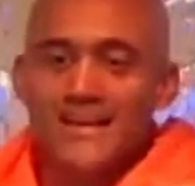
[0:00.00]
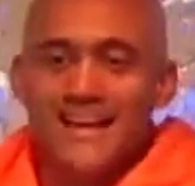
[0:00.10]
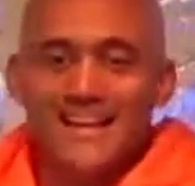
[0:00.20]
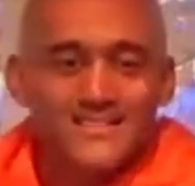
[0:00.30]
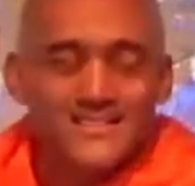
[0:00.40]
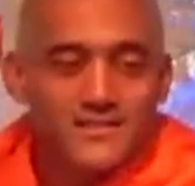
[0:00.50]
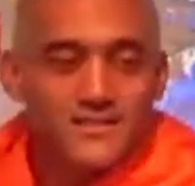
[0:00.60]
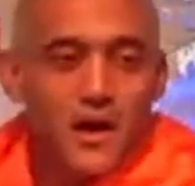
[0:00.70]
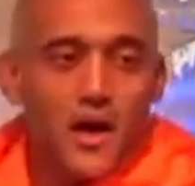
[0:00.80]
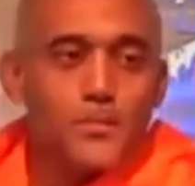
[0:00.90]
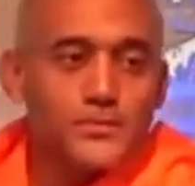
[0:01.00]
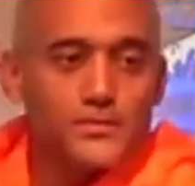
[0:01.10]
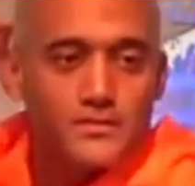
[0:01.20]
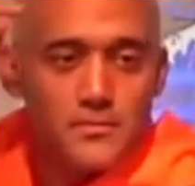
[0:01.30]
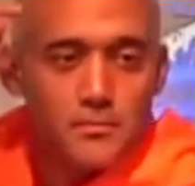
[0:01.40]
and stop
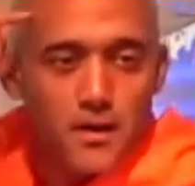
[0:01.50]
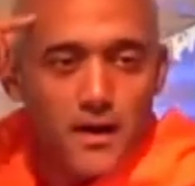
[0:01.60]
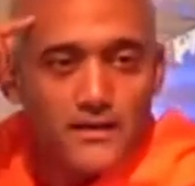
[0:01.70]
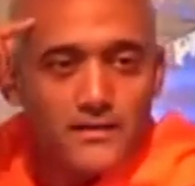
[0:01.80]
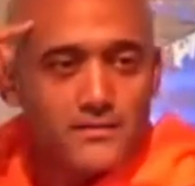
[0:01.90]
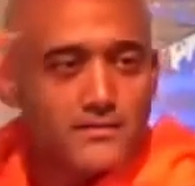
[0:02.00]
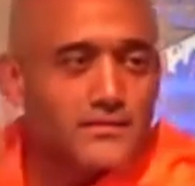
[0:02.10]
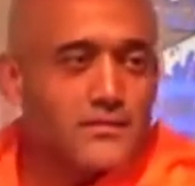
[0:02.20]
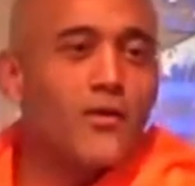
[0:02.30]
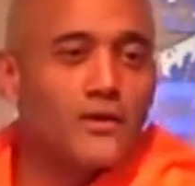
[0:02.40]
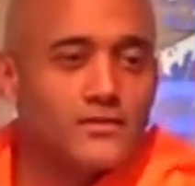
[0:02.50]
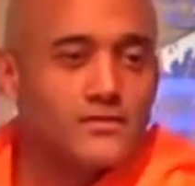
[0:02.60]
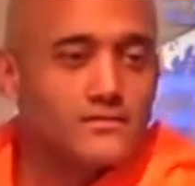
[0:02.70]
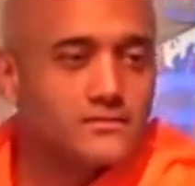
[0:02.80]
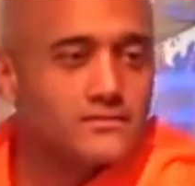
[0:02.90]
the mind in the heart
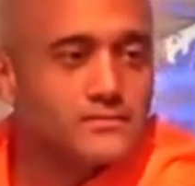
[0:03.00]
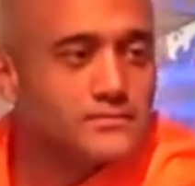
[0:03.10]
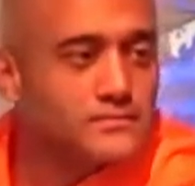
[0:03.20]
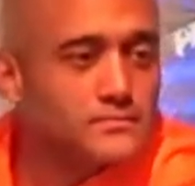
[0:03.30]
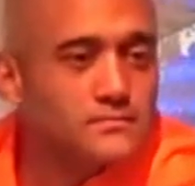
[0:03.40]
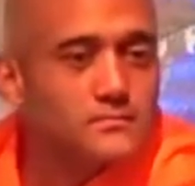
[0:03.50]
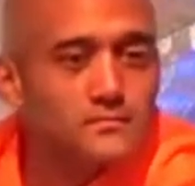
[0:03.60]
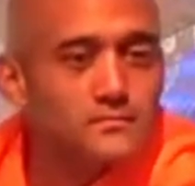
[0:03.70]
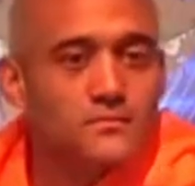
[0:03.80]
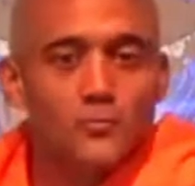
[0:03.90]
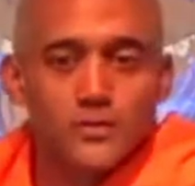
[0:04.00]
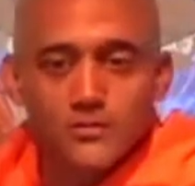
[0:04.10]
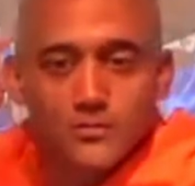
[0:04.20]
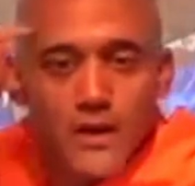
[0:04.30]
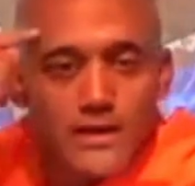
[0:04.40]

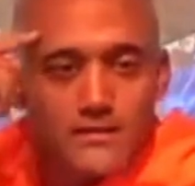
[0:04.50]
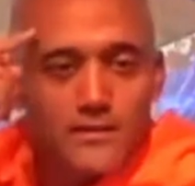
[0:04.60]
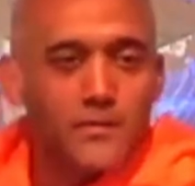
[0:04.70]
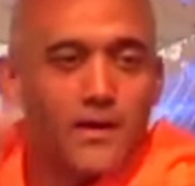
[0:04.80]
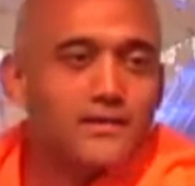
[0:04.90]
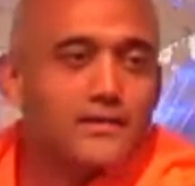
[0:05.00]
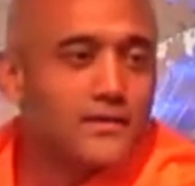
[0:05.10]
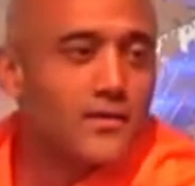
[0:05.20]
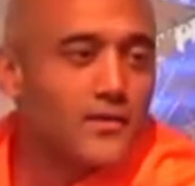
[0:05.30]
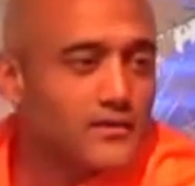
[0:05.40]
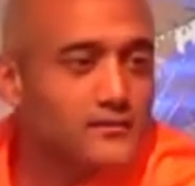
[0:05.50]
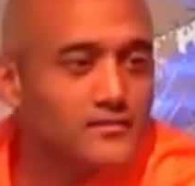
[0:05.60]
restrain the mind in the heart